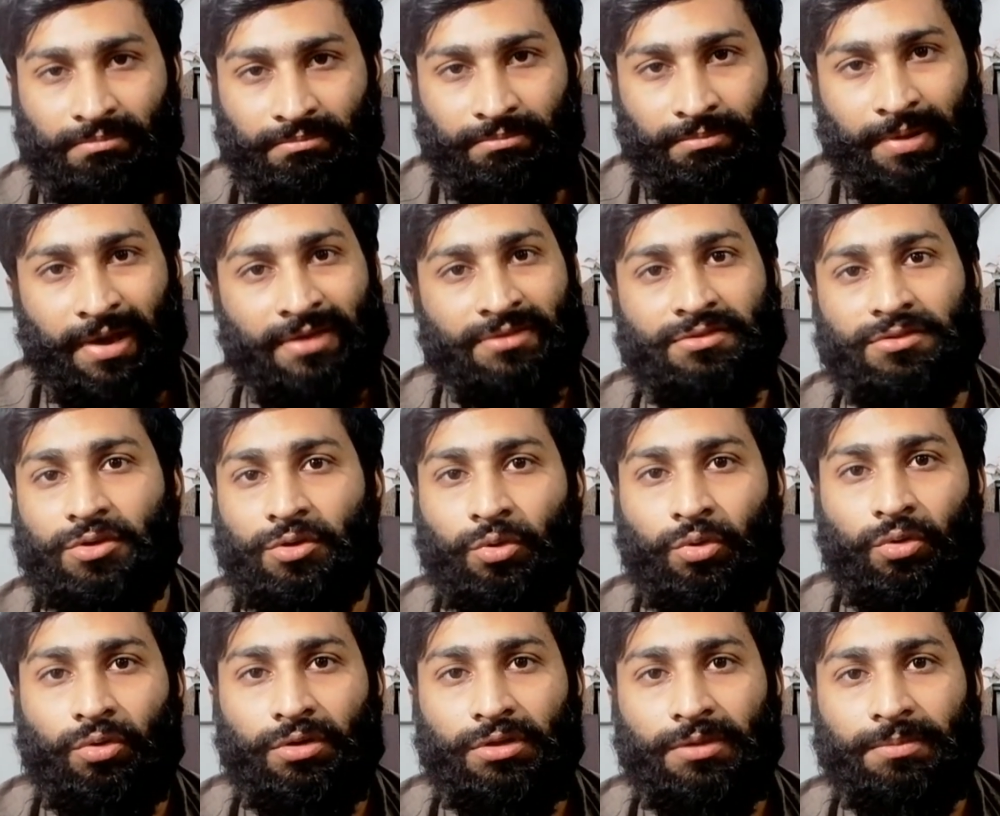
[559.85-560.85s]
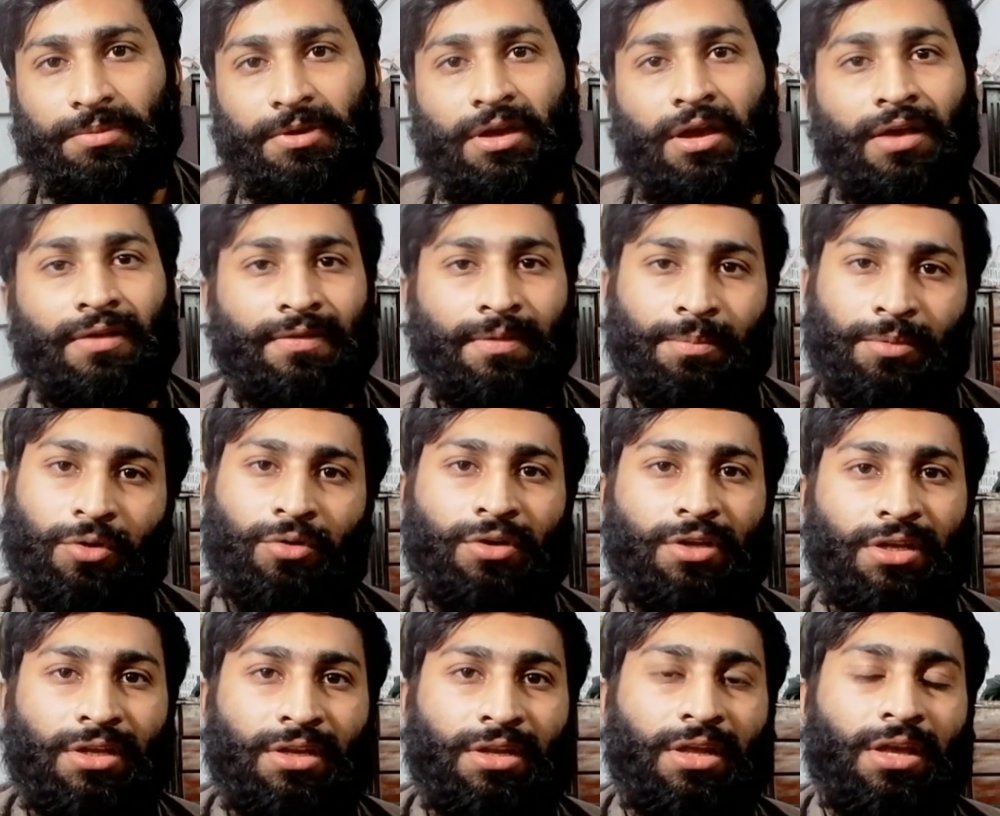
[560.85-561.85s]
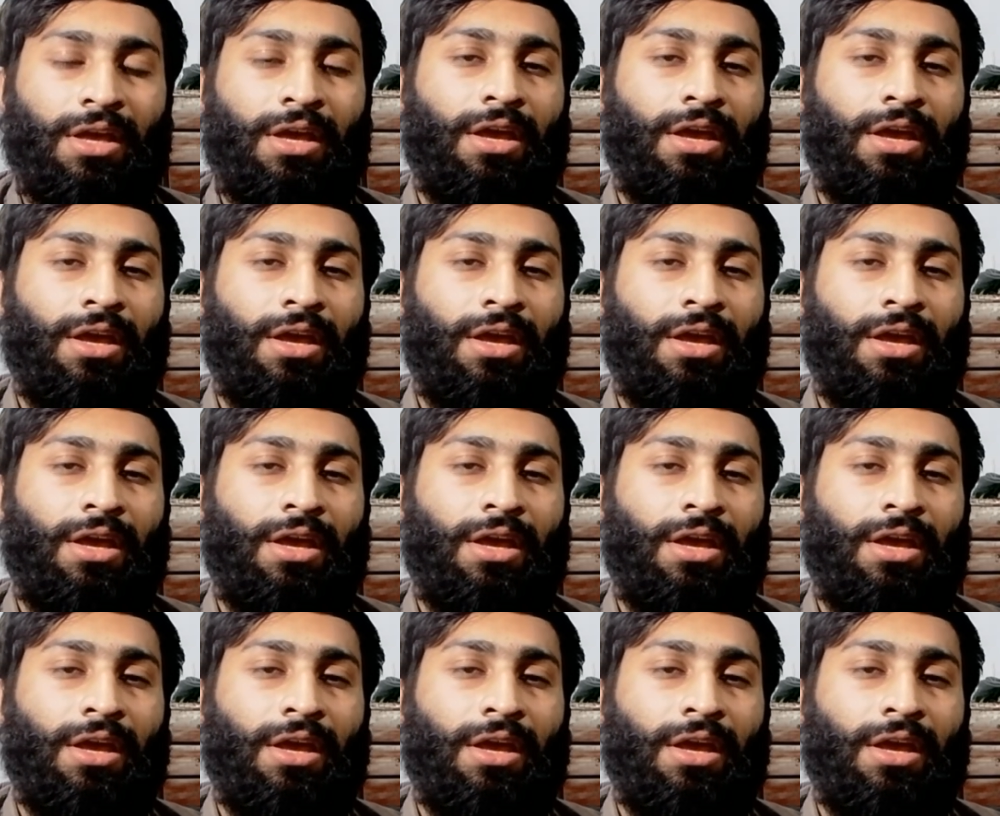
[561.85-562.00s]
best growth, because the protein